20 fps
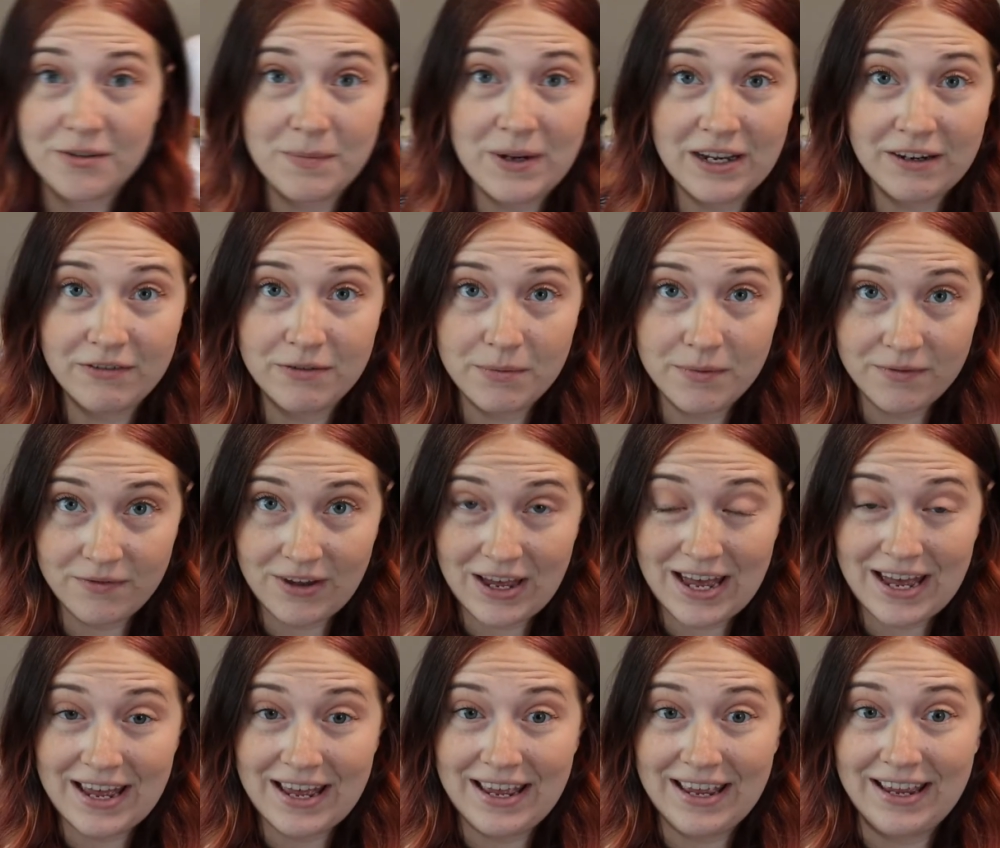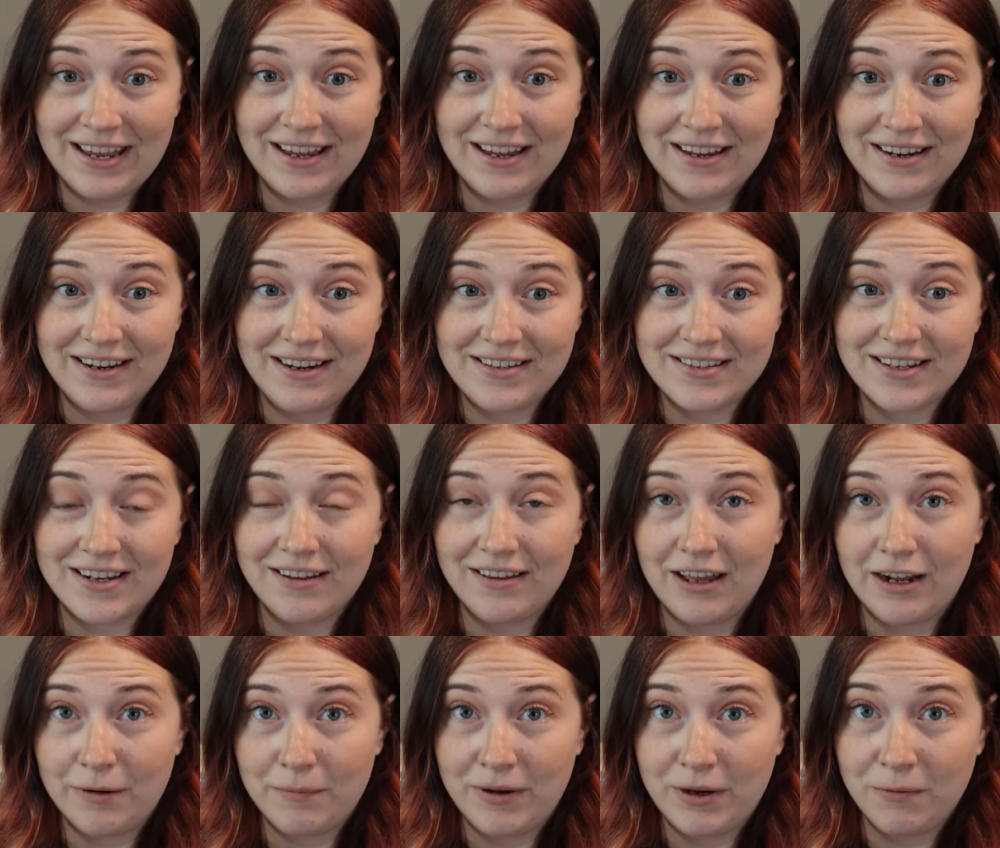heard back from the vet and he set a
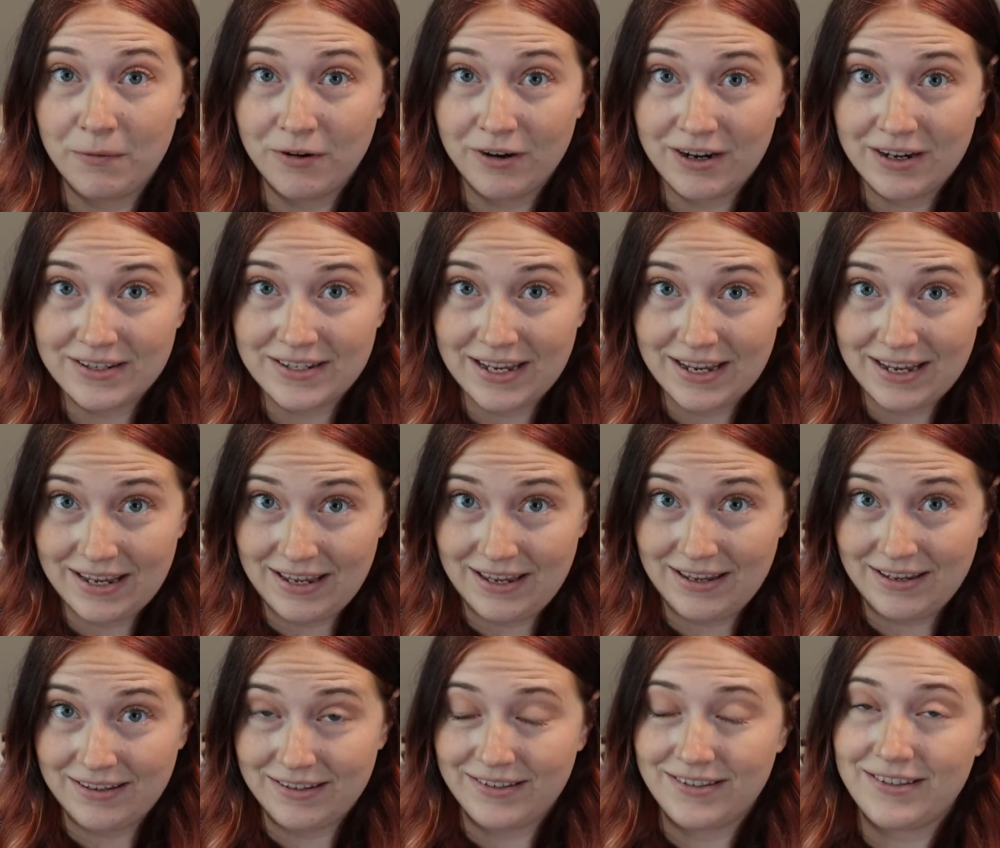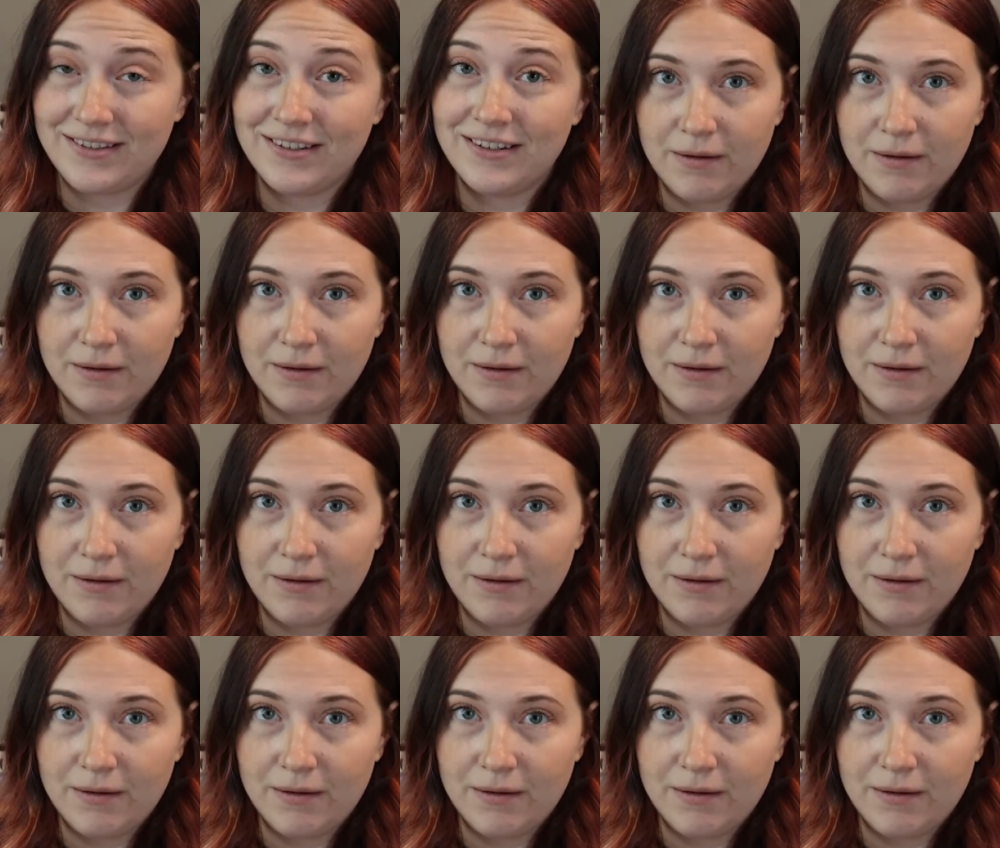lot of my worries at ease.